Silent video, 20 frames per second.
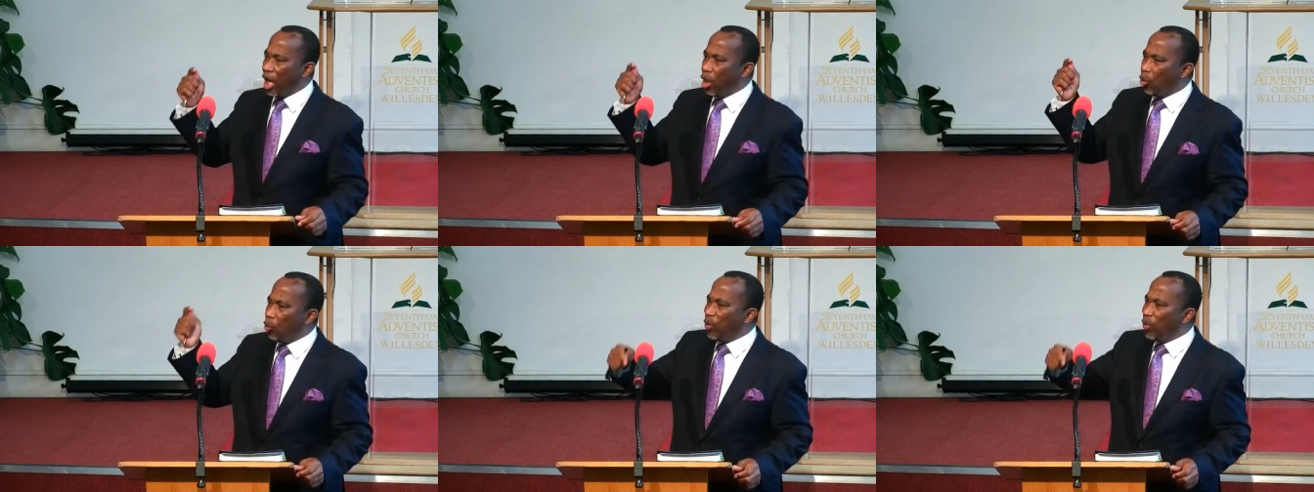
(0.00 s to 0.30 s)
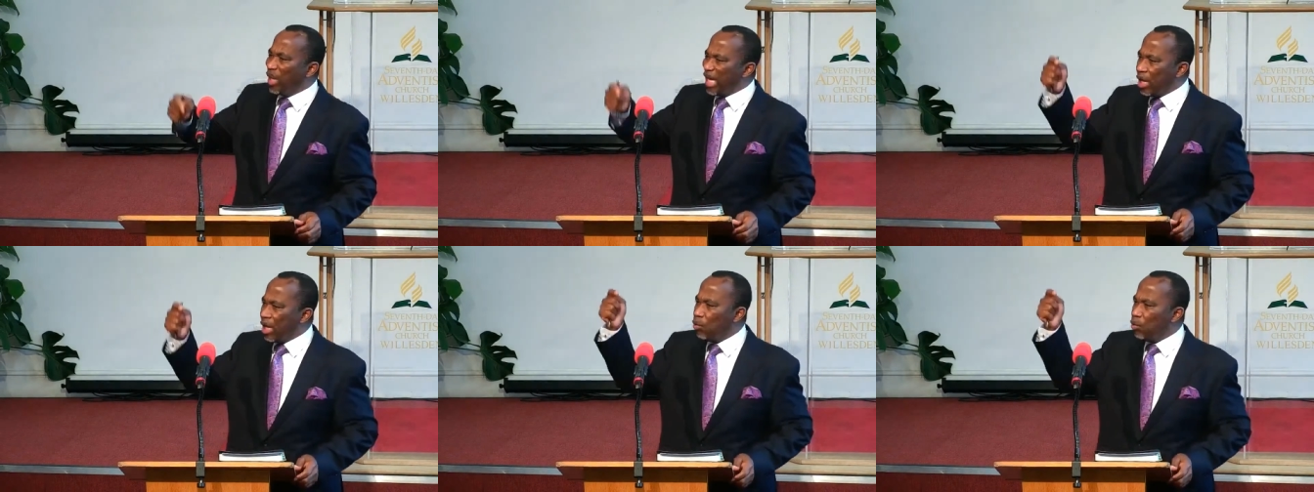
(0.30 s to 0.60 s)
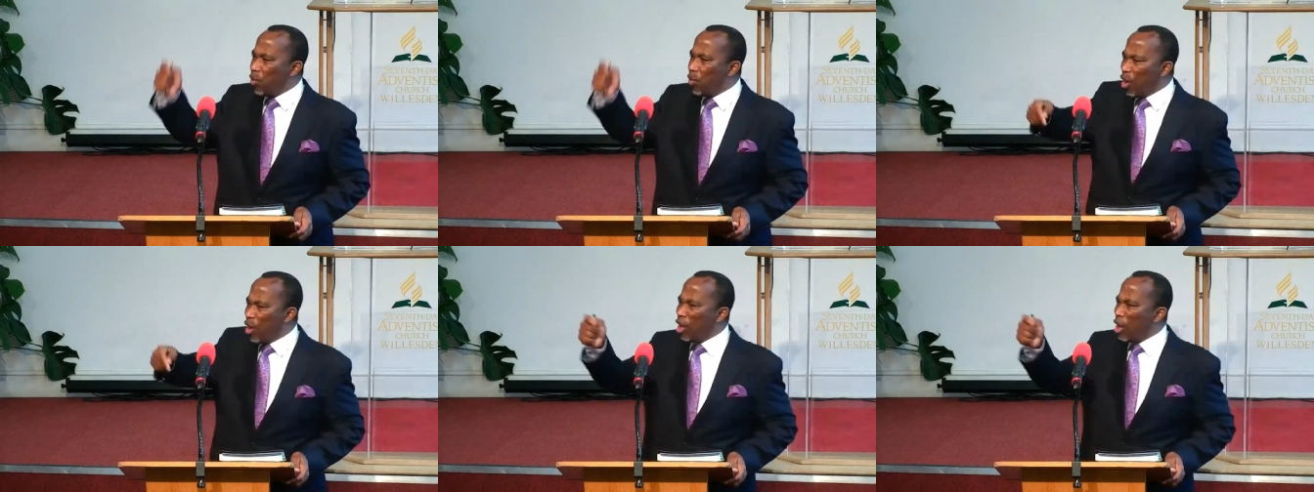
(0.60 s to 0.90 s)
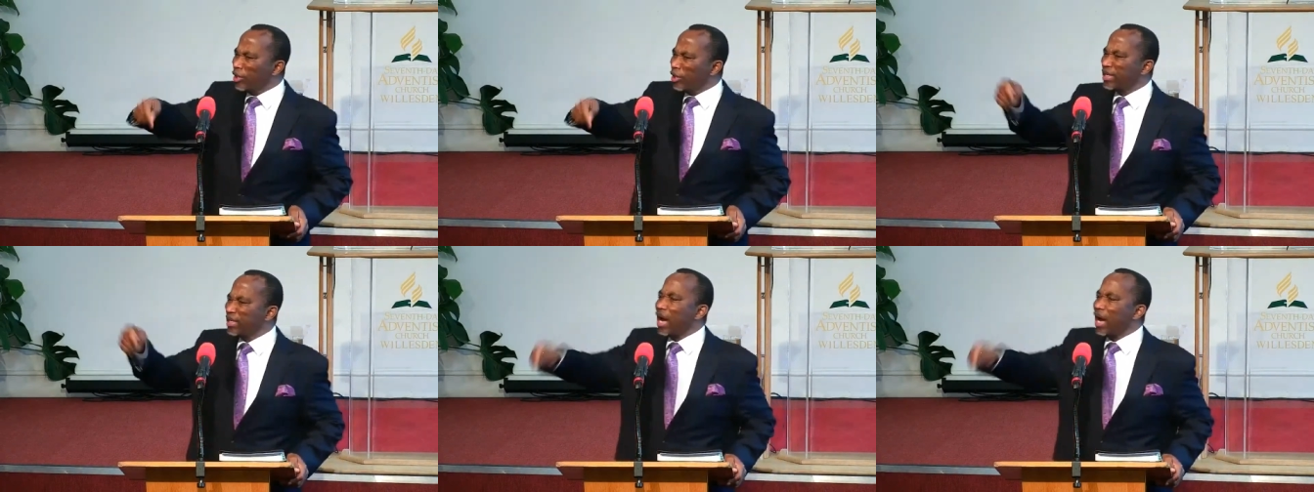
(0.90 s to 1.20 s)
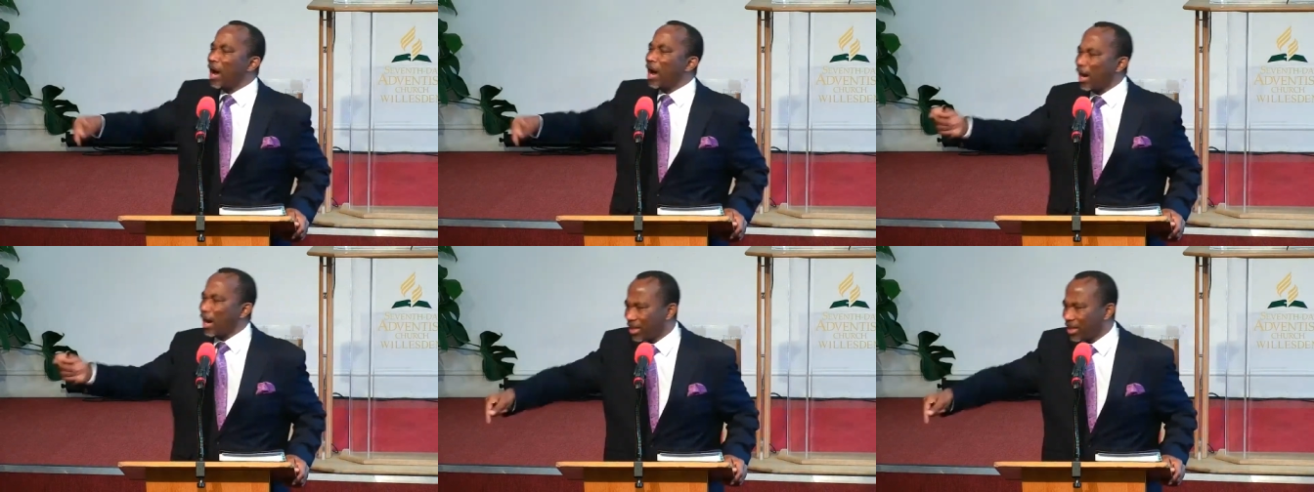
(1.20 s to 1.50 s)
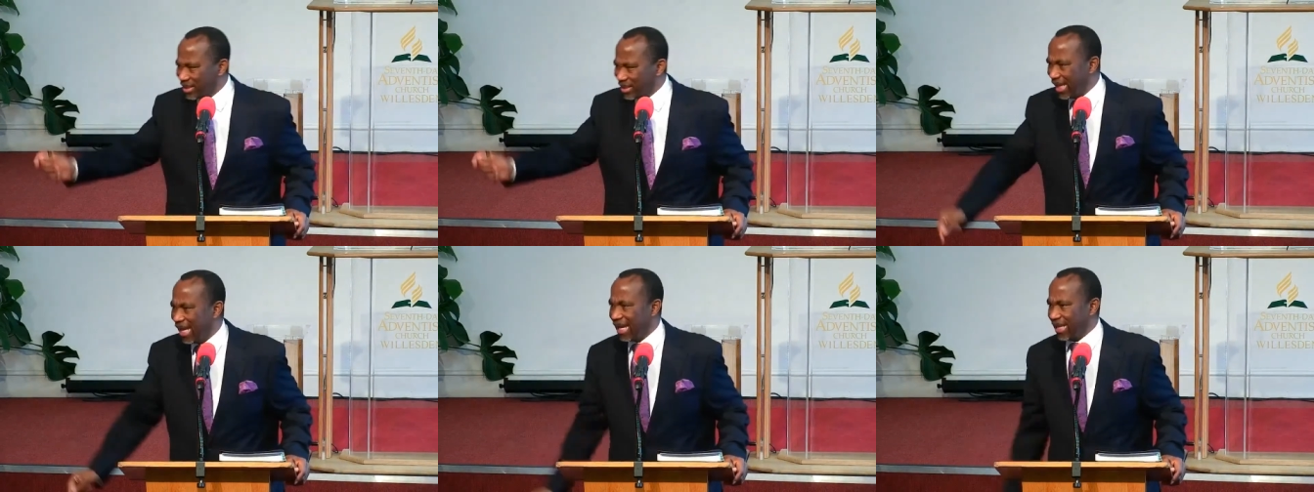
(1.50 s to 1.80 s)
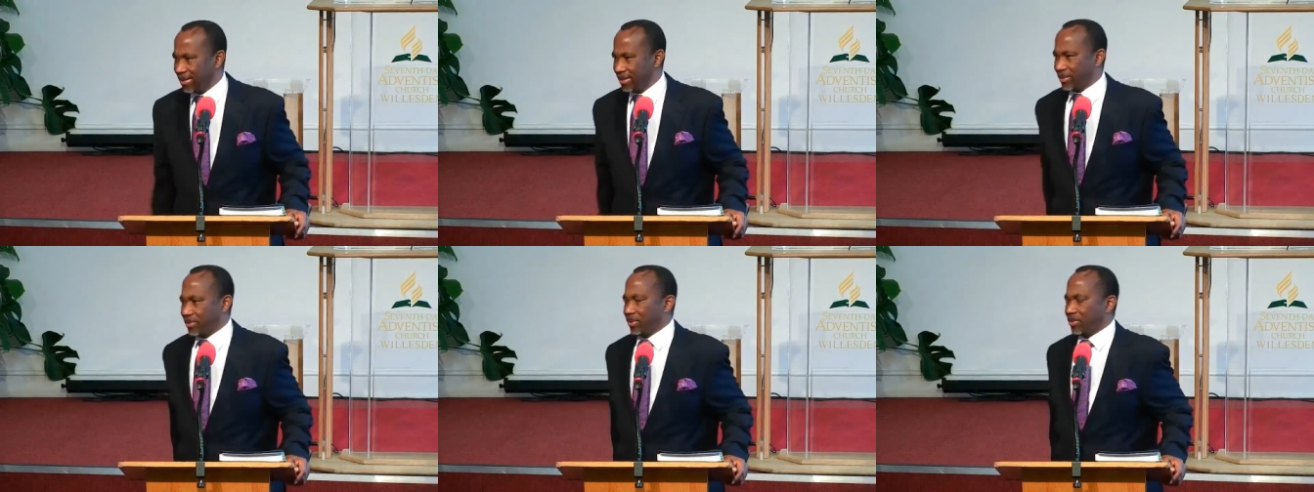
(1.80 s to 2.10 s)
we were
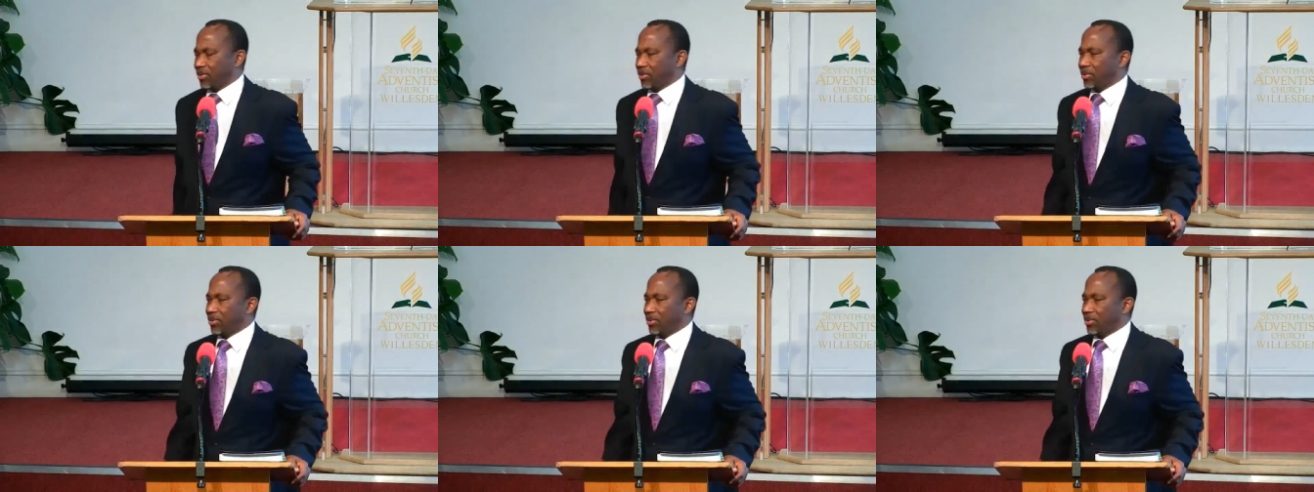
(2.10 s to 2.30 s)
darkness.